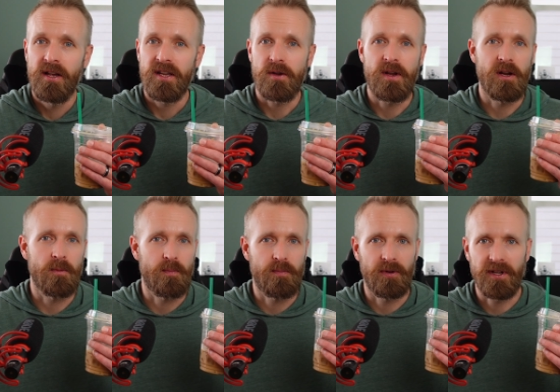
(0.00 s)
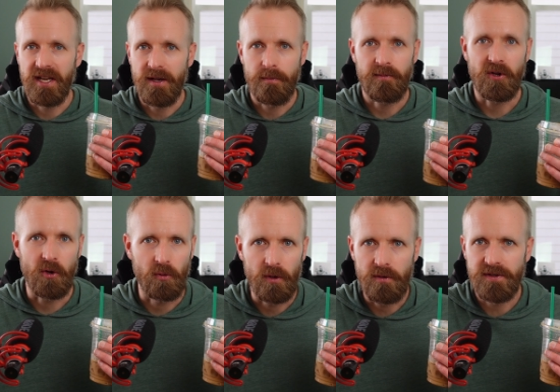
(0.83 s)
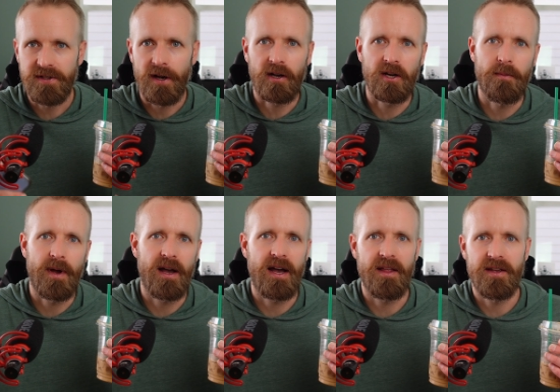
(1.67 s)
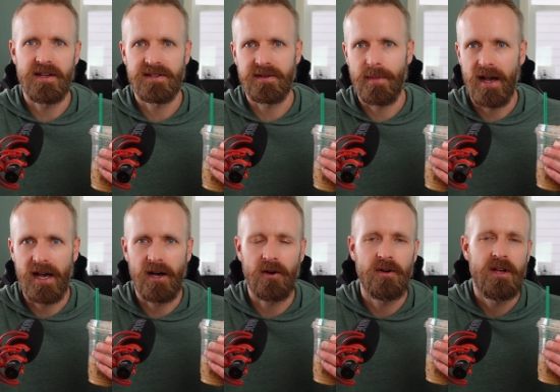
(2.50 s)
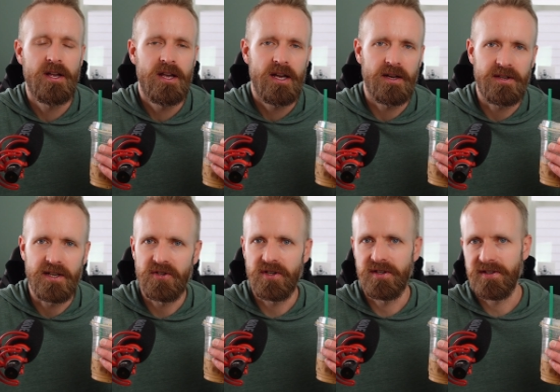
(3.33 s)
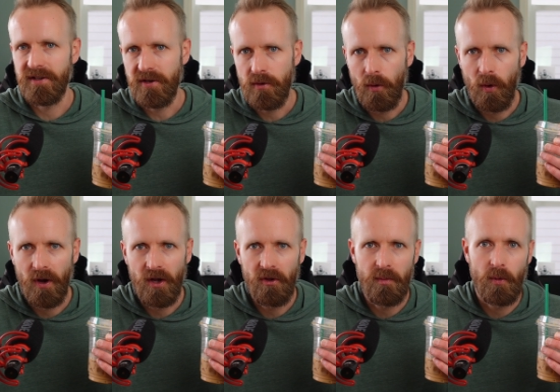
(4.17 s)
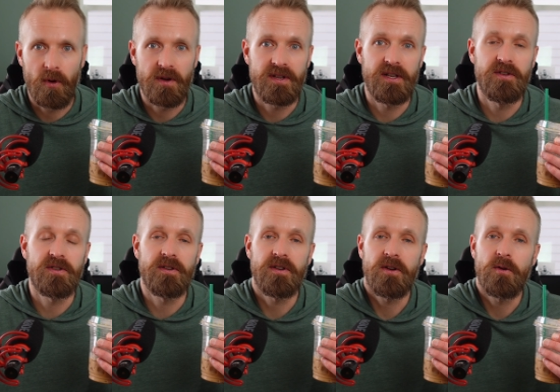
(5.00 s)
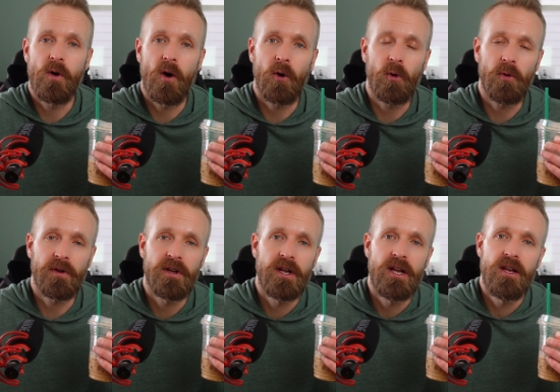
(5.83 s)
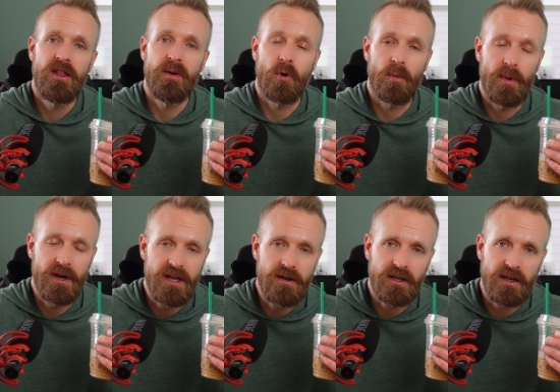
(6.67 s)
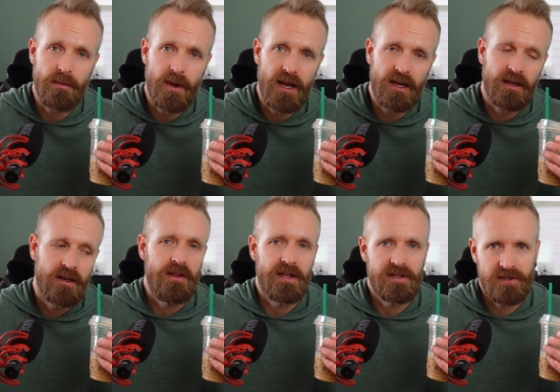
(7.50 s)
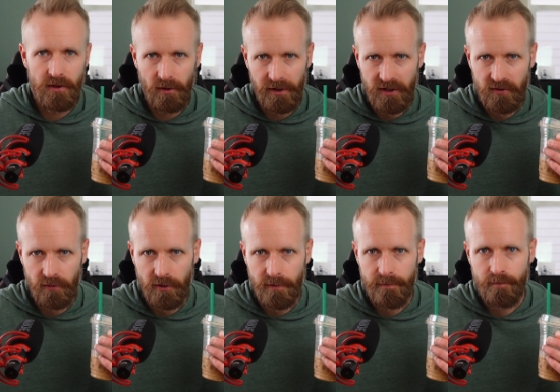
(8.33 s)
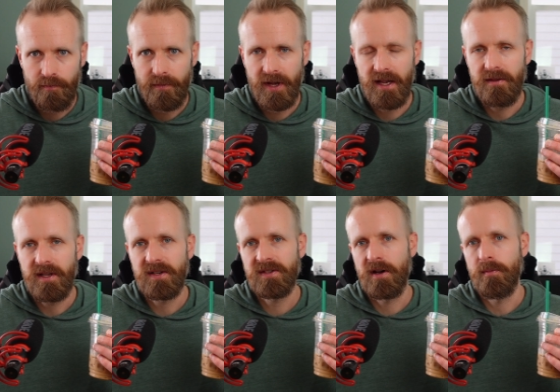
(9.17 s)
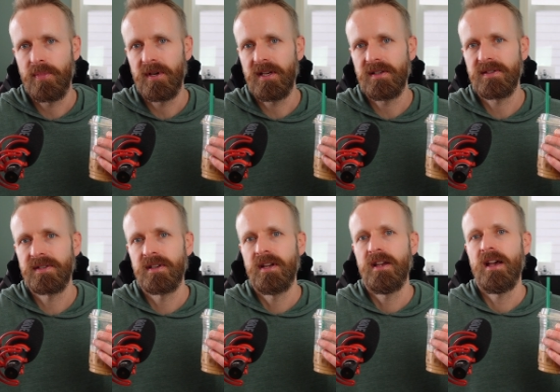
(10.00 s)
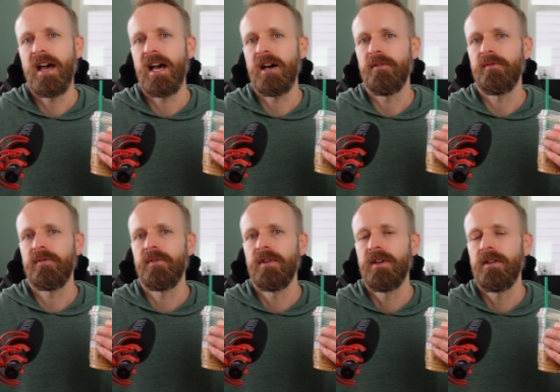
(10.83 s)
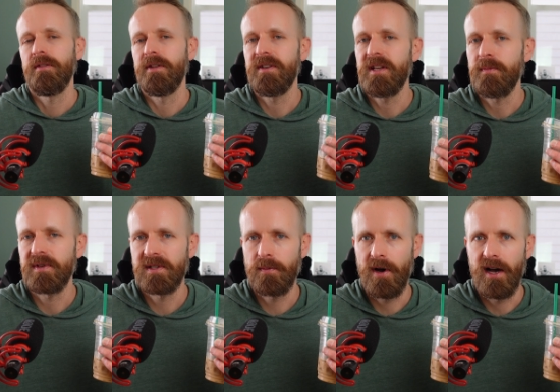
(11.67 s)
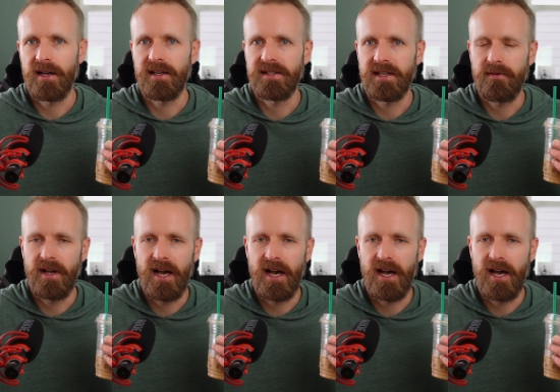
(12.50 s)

You hear plenty of gurus talking about how attention's the new oil. The more attention you hold, the more money you can make. And that's totally true. And these companies have the deepest pockets. They've